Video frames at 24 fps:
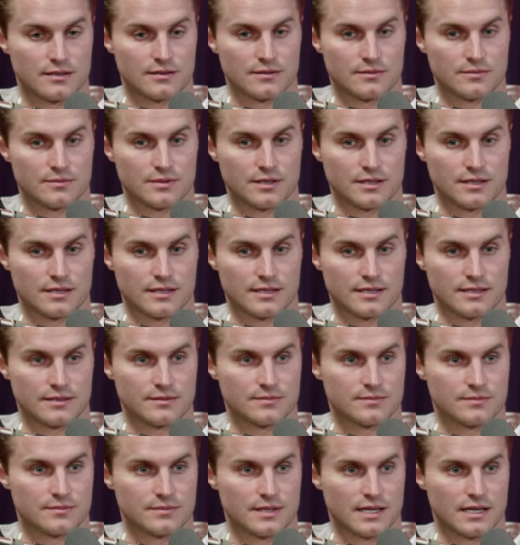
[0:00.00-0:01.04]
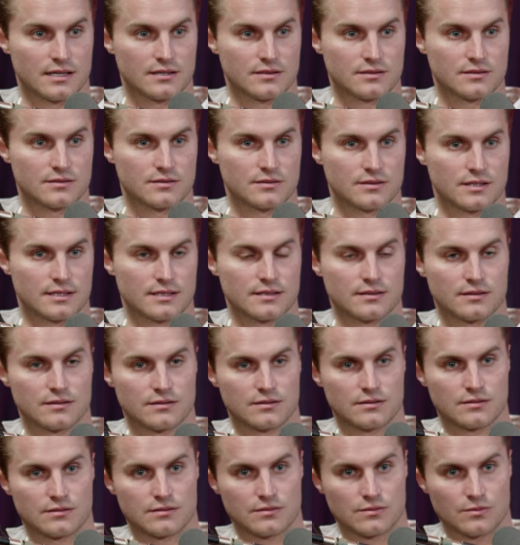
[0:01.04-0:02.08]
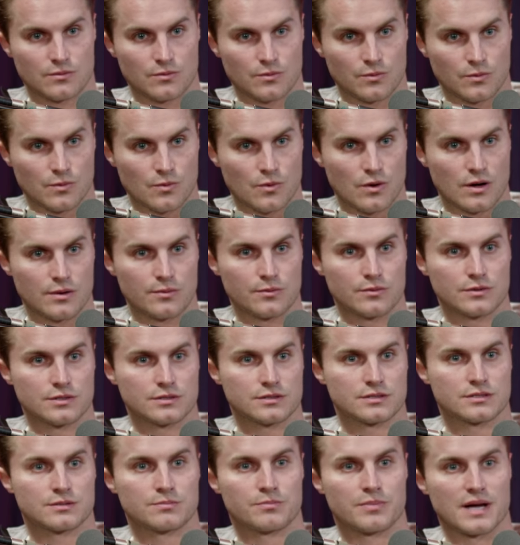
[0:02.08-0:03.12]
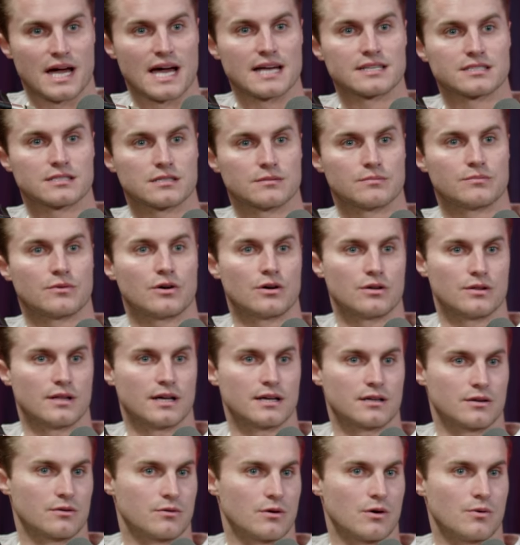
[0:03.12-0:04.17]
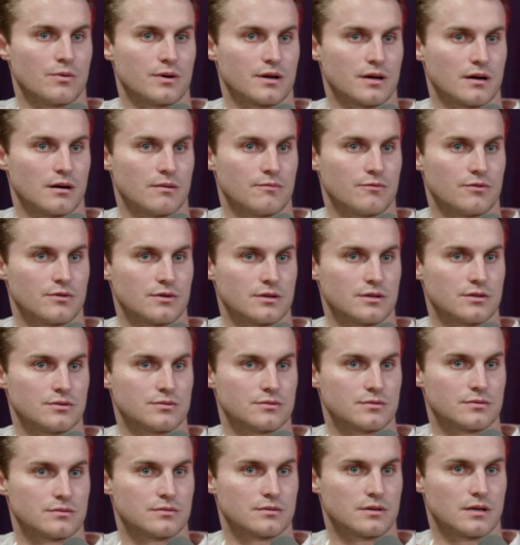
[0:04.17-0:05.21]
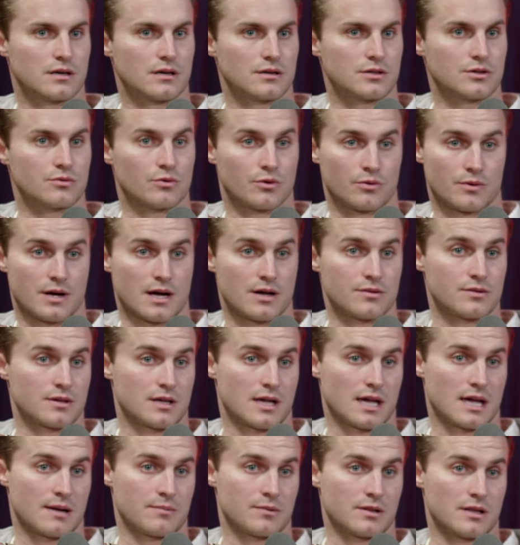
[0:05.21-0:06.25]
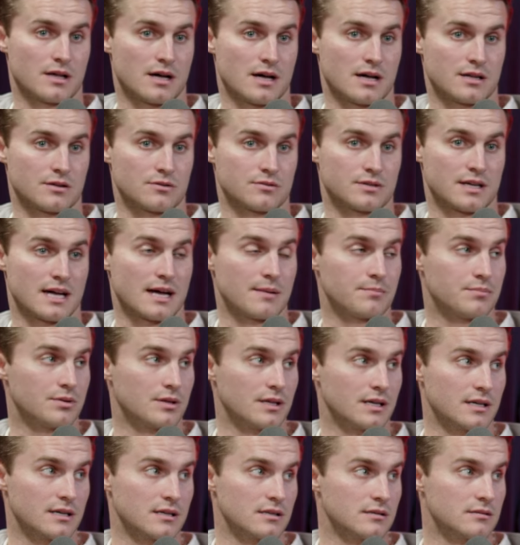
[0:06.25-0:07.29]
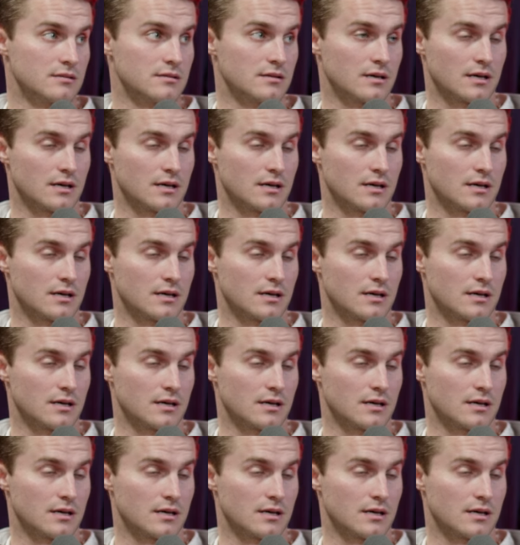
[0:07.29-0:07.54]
But, what was basketball like growing up for you? You were around the game a lot. Your dad played.